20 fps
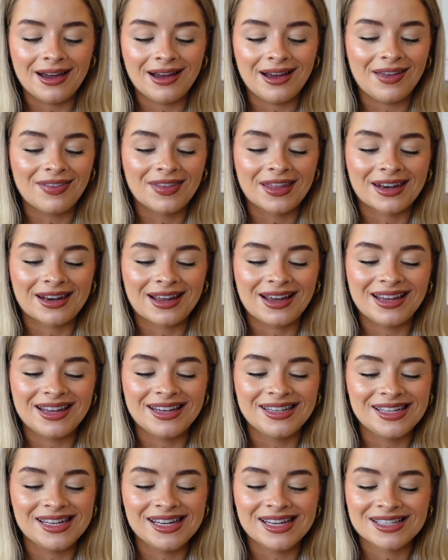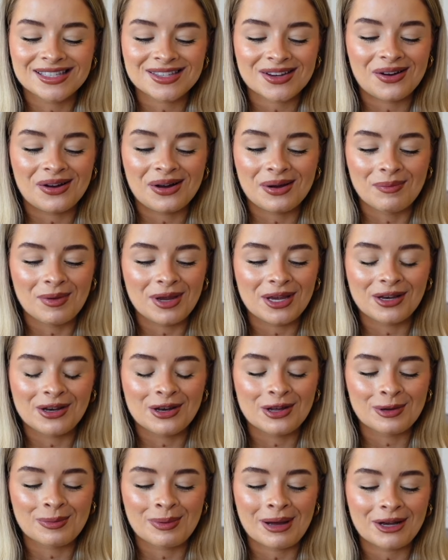and then like in years time, we can
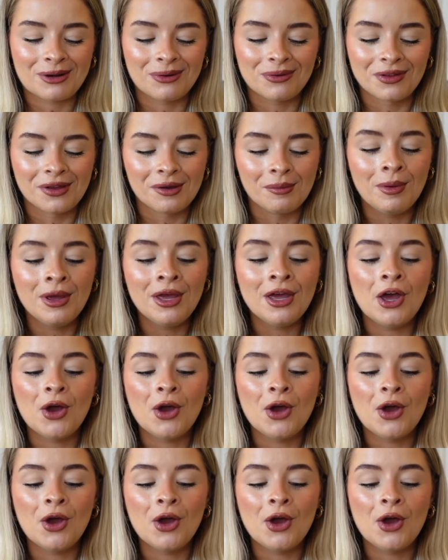look back on them.